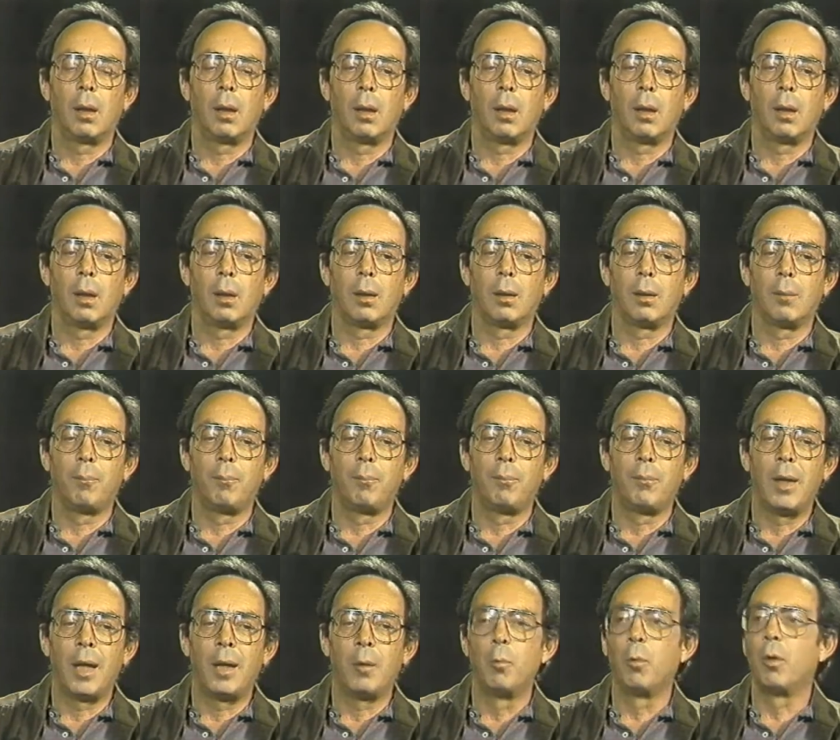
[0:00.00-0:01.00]
Uh,
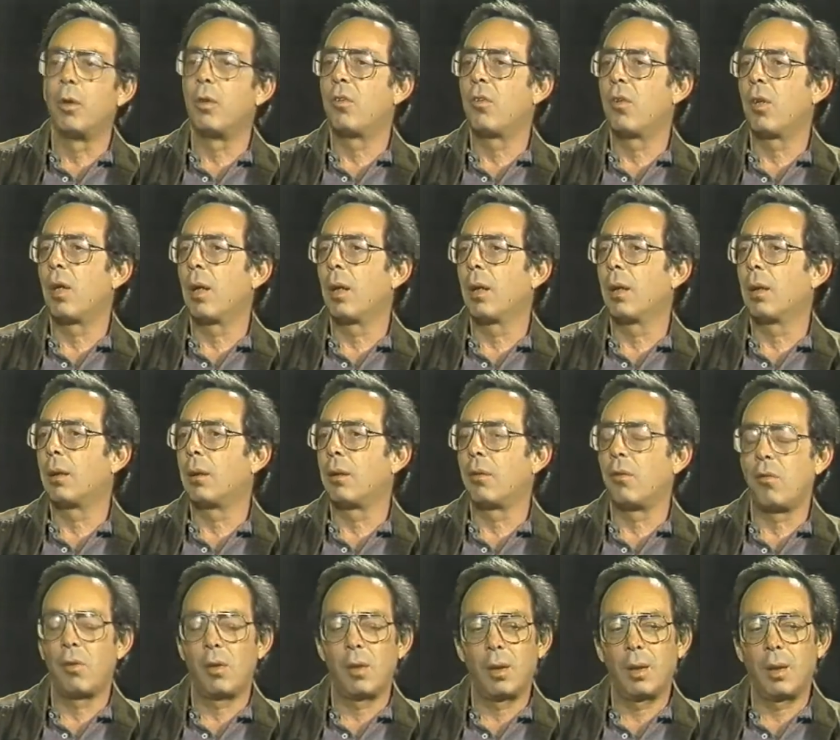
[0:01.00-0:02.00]
Edward Teller
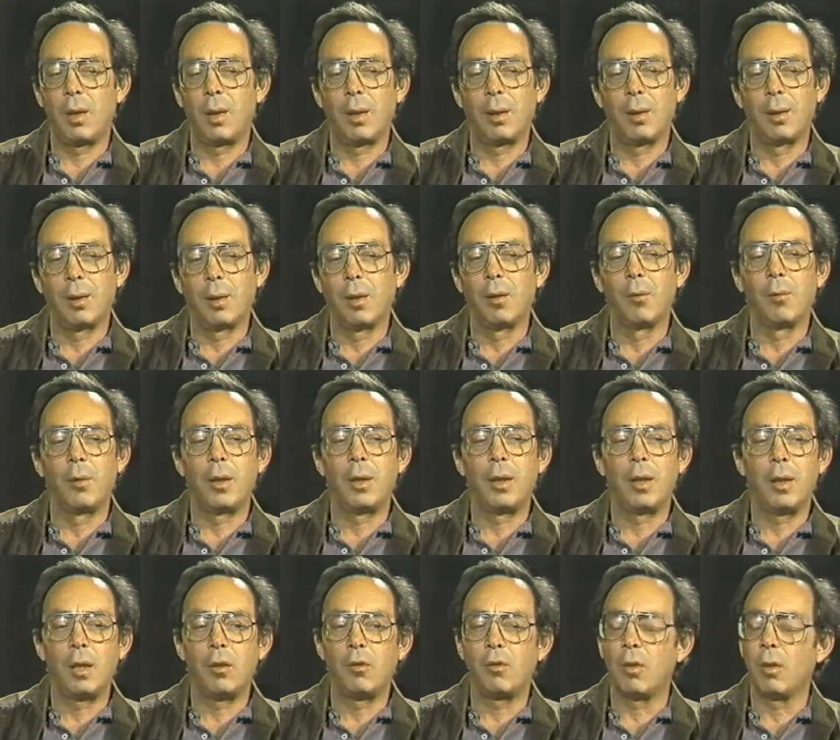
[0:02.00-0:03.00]
said little
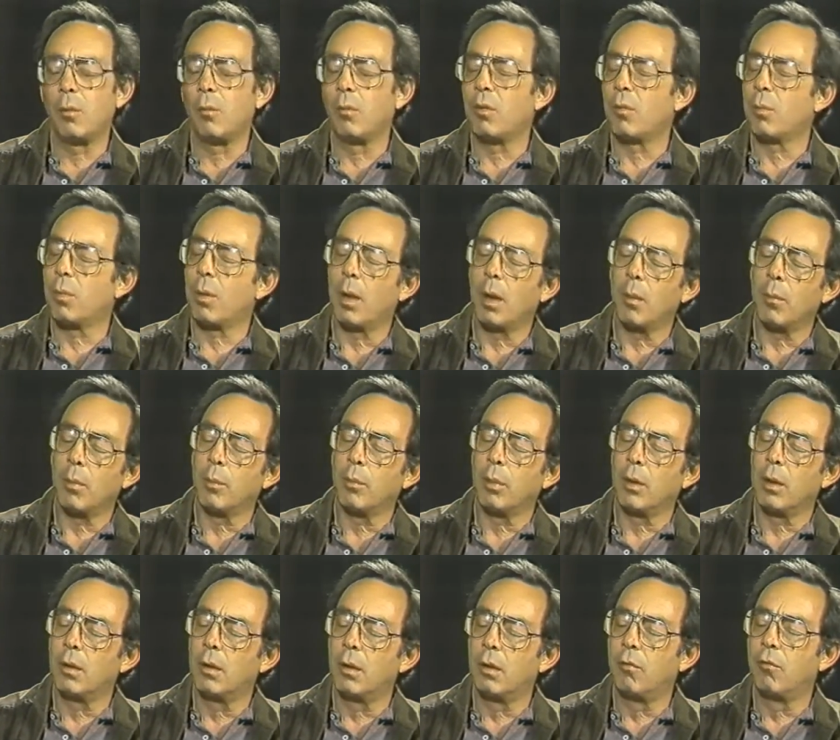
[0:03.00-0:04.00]
radiation was
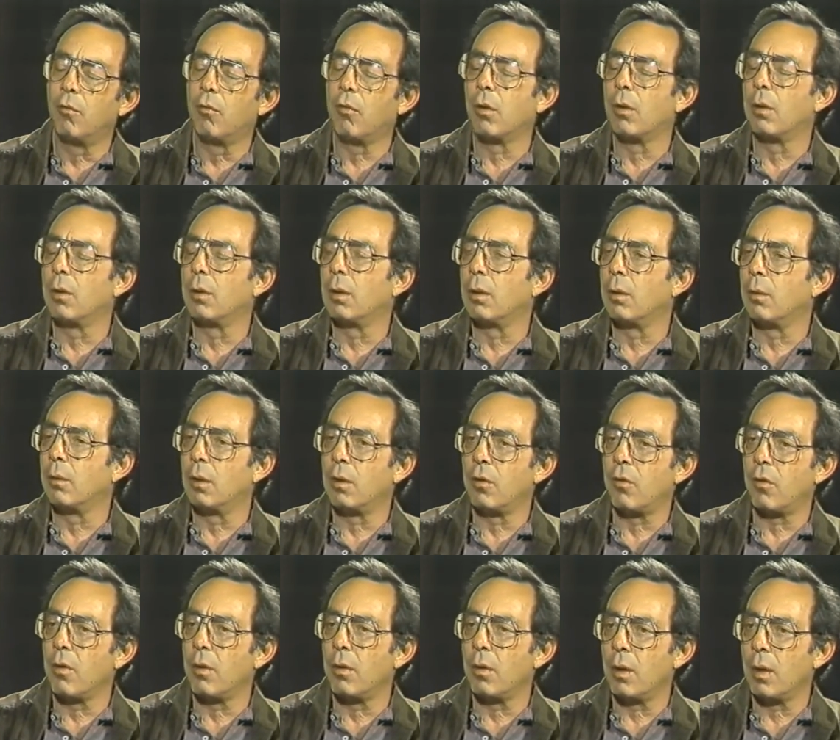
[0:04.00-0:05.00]
probably good for you.
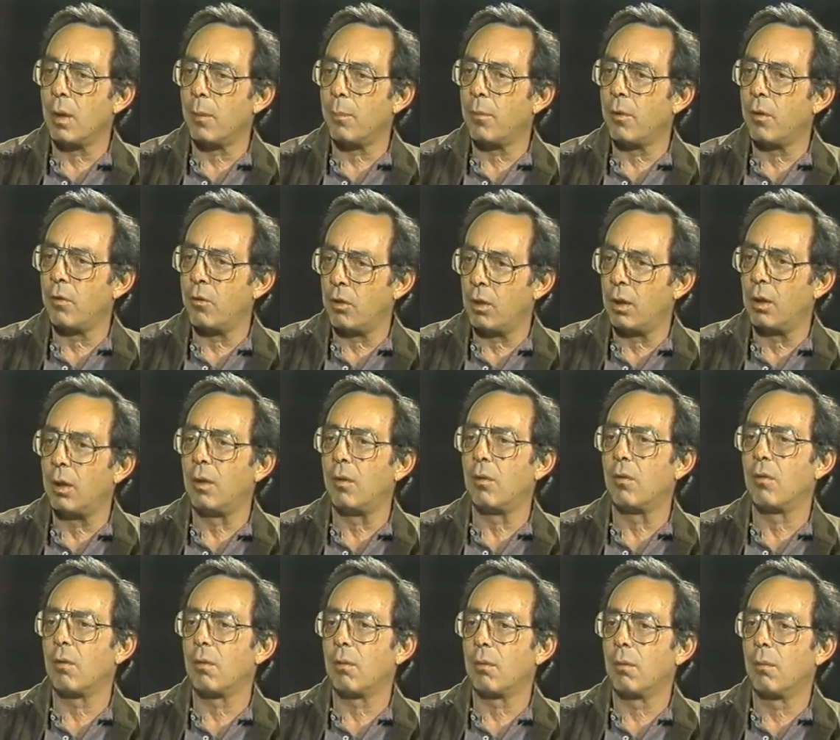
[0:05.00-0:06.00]
It stirred up the
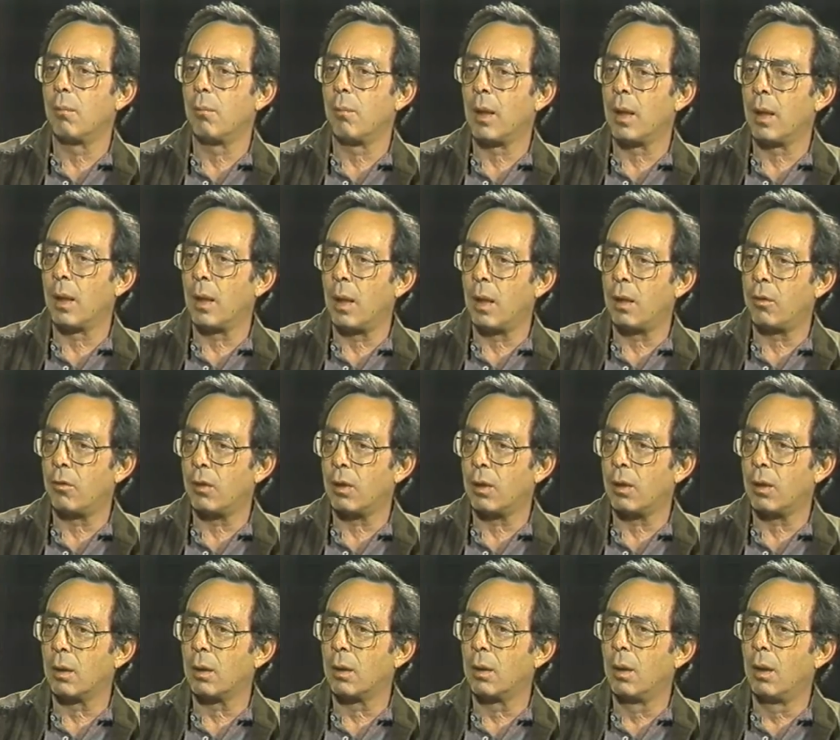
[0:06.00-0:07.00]
genes,
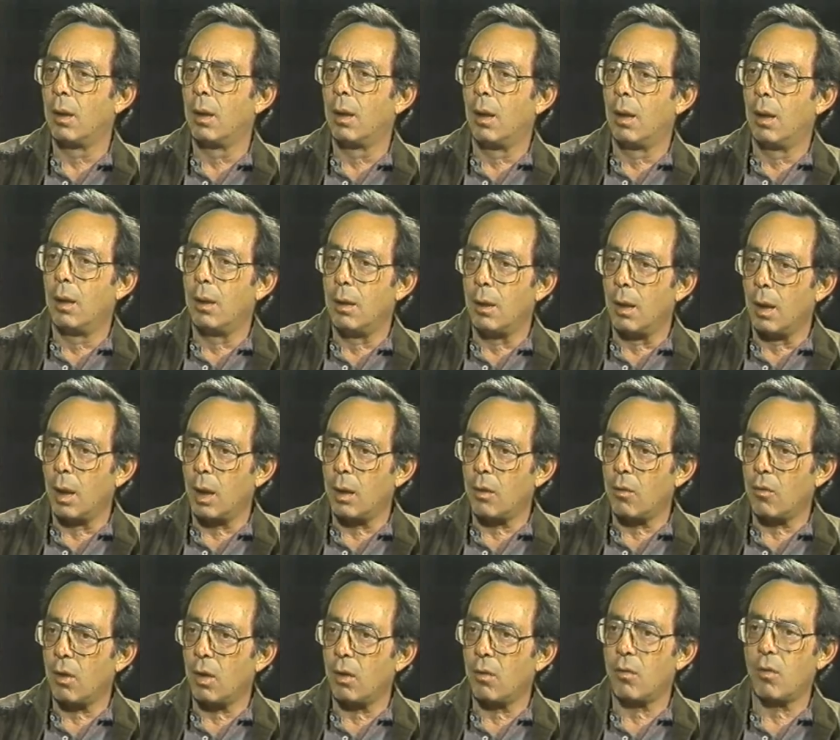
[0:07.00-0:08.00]
biological
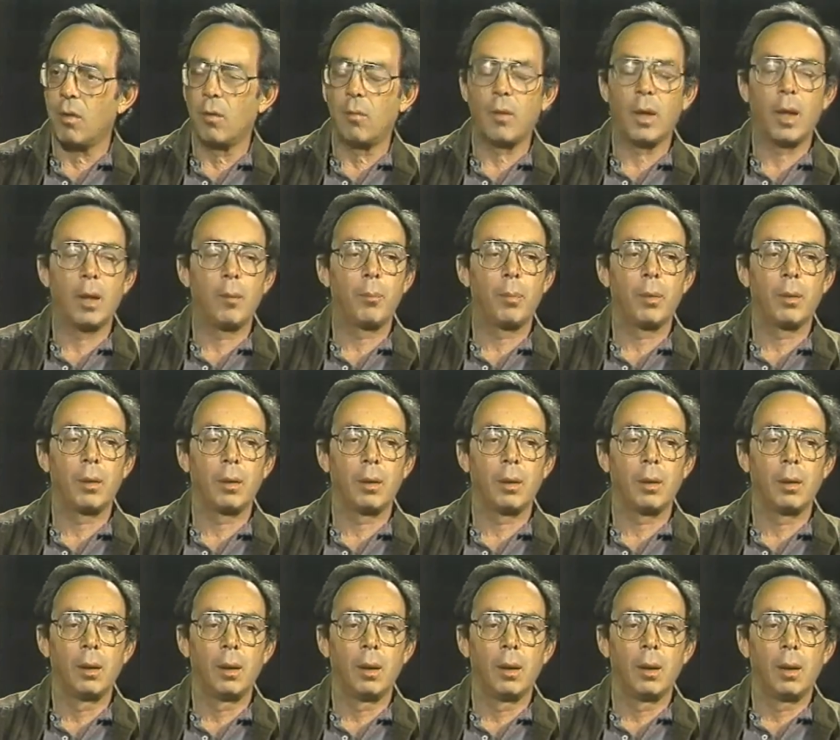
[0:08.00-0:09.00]
nonsense of that
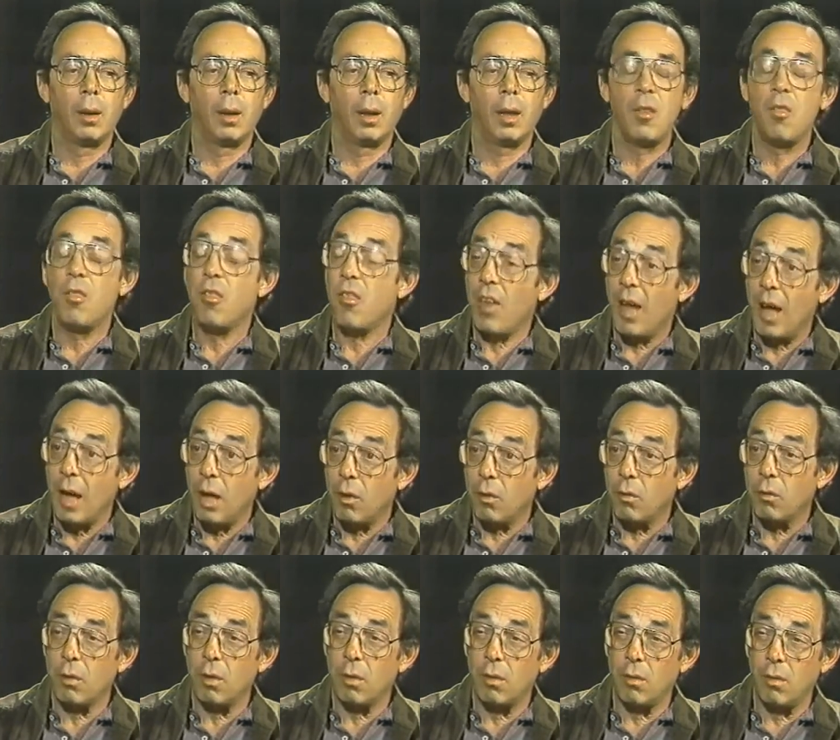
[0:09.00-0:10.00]
period. And
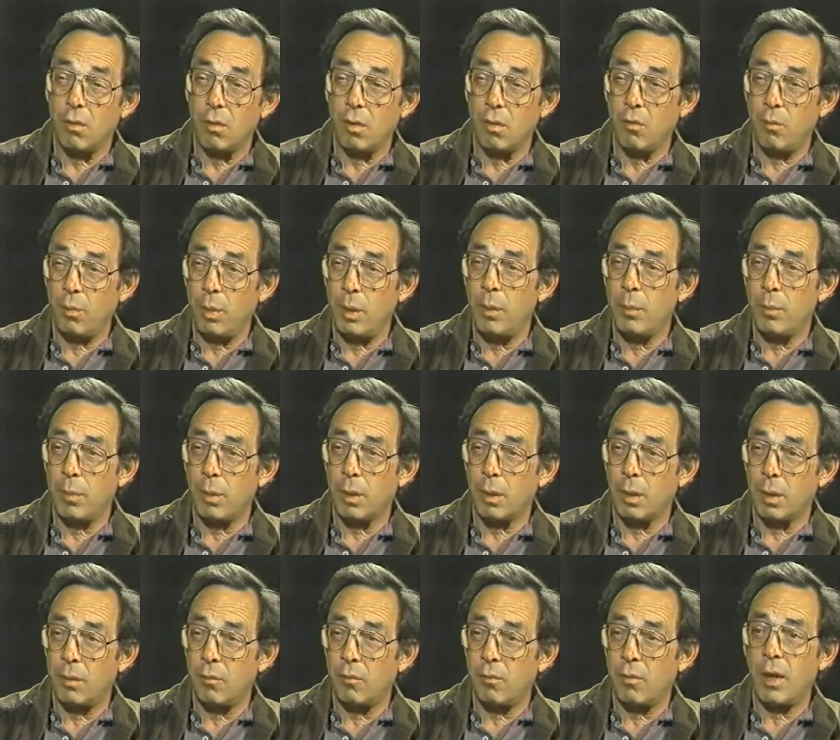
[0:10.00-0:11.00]
thousands of
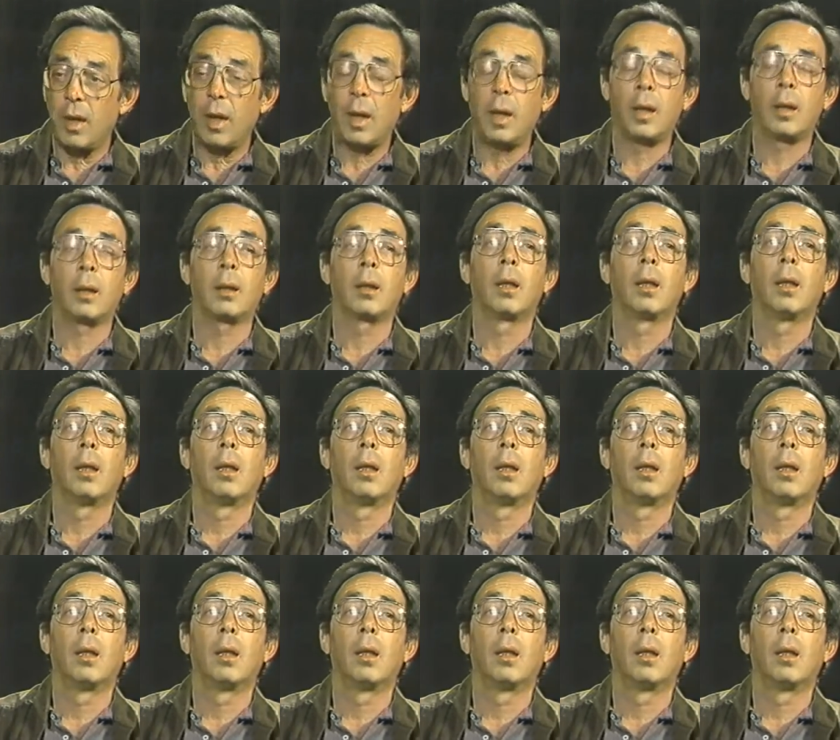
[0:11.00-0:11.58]
people, in fact,